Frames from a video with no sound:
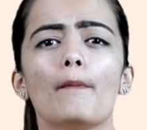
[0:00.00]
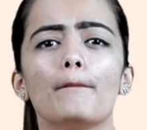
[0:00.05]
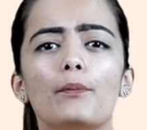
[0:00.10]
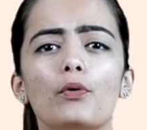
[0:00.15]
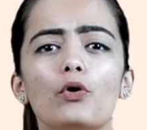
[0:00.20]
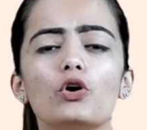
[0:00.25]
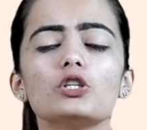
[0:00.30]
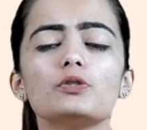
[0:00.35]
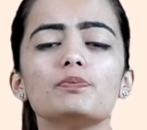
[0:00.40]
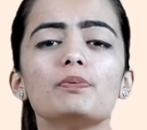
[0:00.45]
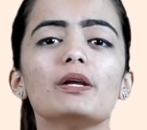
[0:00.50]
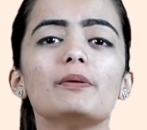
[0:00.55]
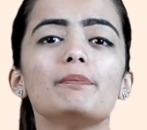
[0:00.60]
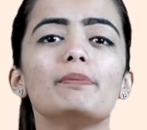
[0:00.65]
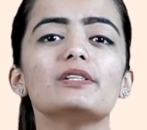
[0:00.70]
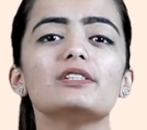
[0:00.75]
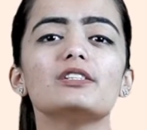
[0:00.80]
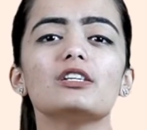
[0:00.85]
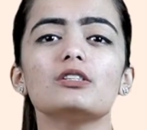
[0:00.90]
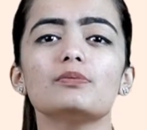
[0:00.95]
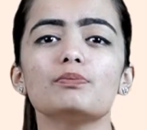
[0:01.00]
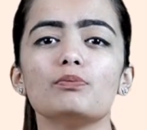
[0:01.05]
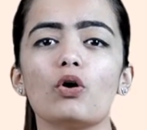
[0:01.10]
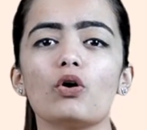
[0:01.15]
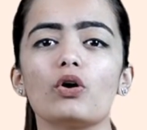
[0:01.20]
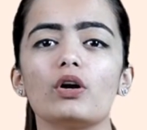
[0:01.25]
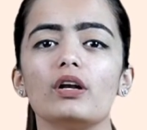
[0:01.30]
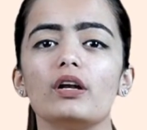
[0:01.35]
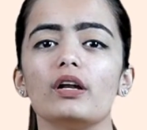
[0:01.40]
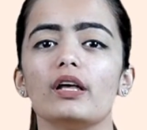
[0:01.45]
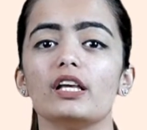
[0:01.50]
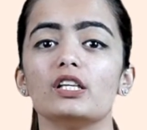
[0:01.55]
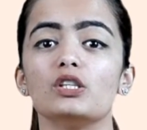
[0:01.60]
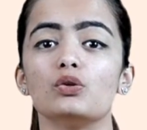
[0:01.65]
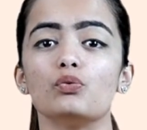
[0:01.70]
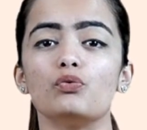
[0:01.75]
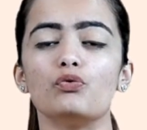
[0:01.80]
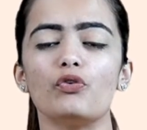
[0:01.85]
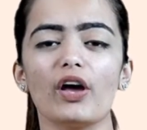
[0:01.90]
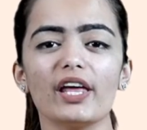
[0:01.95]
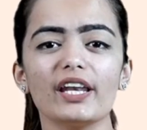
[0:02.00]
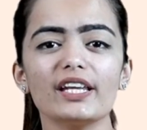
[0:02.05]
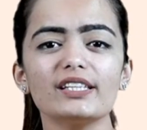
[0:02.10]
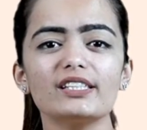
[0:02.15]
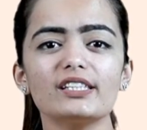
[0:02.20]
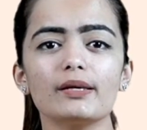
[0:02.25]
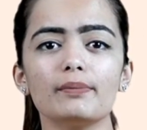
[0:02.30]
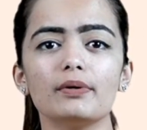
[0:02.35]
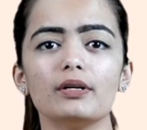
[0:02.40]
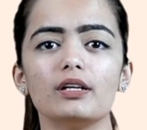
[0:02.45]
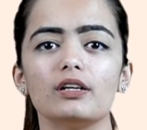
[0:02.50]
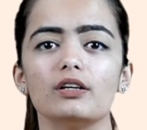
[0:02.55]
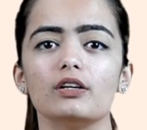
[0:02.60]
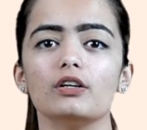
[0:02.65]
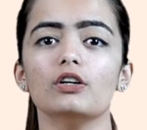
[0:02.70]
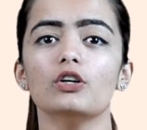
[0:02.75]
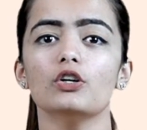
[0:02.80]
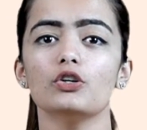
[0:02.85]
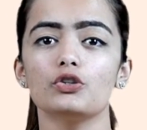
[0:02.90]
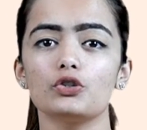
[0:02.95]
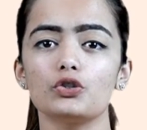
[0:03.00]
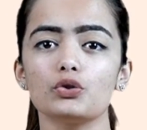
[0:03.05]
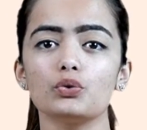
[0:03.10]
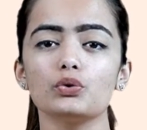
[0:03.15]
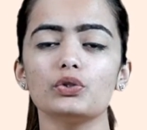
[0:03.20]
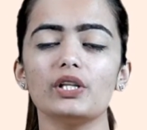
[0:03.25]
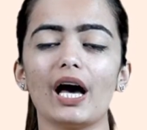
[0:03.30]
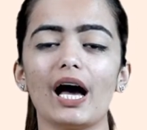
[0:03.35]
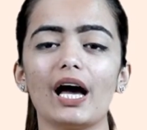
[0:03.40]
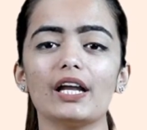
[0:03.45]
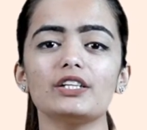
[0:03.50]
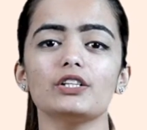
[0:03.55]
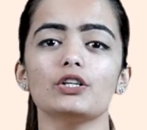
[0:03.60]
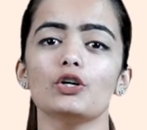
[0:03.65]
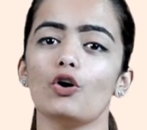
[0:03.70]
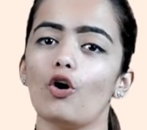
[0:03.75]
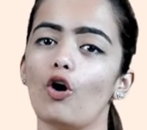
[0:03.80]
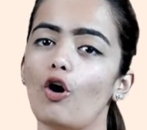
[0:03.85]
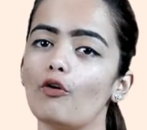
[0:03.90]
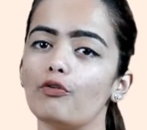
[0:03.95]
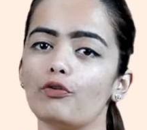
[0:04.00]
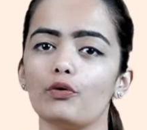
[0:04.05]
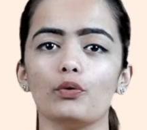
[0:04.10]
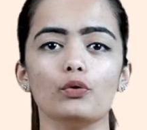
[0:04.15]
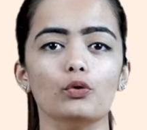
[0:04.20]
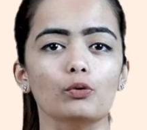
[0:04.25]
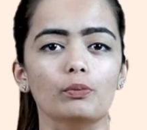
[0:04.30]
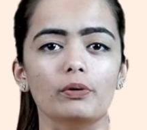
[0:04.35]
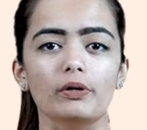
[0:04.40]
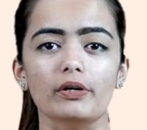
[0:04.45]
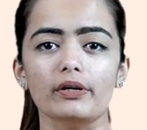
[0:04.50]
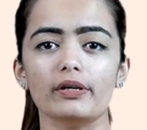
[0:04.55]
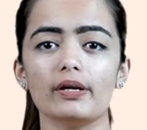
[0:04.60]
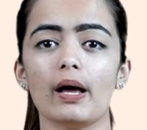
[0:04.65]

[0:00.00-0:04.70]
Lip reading: Postmates business model is very similar to that of Uber,